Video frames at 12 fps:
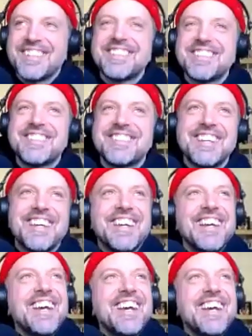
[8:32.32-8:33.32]
just see.
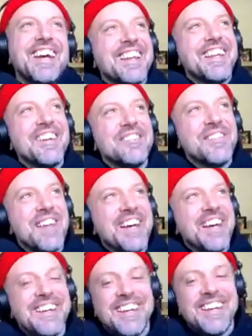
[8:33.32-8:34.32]
I love that.
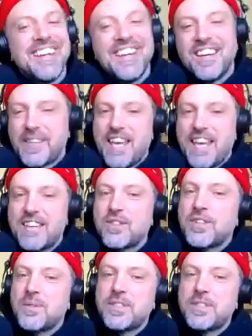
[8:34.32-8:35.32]
Okay, so
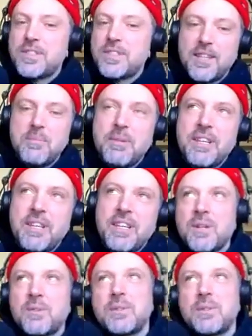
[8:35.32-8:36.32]
you were telling
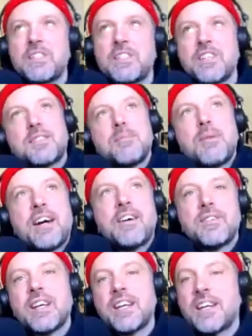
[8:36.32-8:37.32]
me when we talked
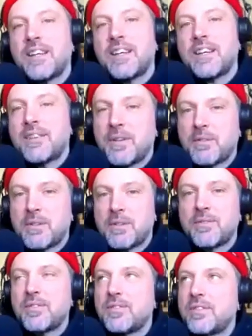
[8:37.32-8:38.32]
about we
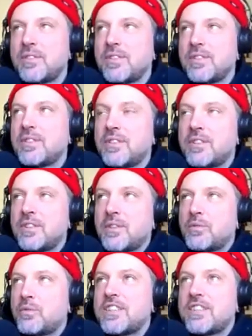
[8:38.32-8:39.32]
were
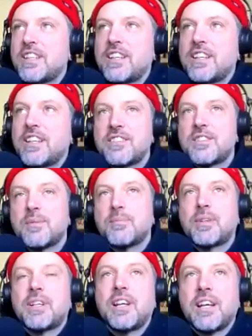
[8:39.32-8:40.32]
reasoning on
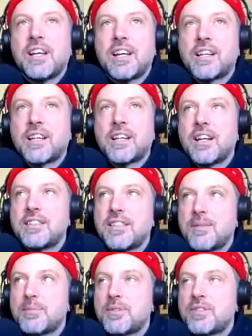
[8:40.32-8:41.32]
some
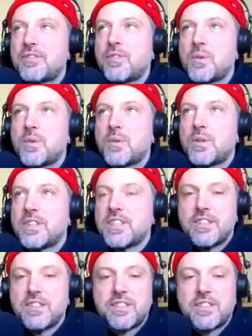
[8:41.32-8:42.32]
concepts for
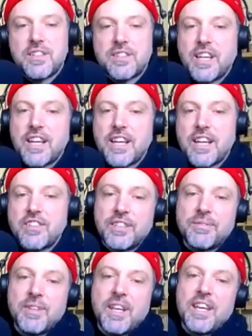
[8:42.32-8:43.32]
this
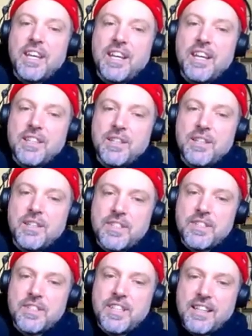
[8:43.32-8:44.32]
discussion, and you were
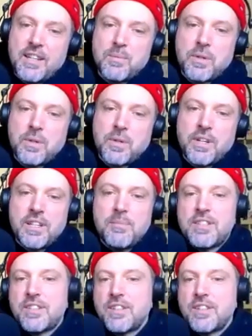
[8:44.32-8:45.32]
saying that we're in
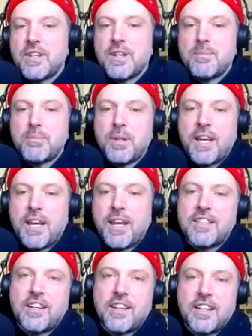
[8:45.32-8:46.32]
the midst of a
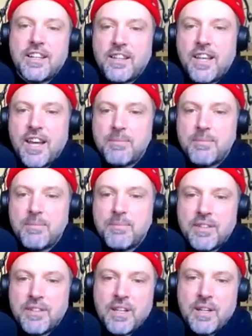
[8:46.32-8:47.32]
planetary
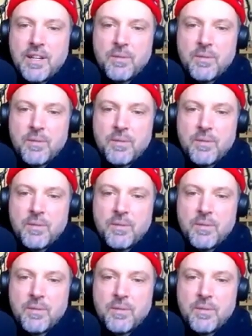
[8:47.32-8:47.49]
alignment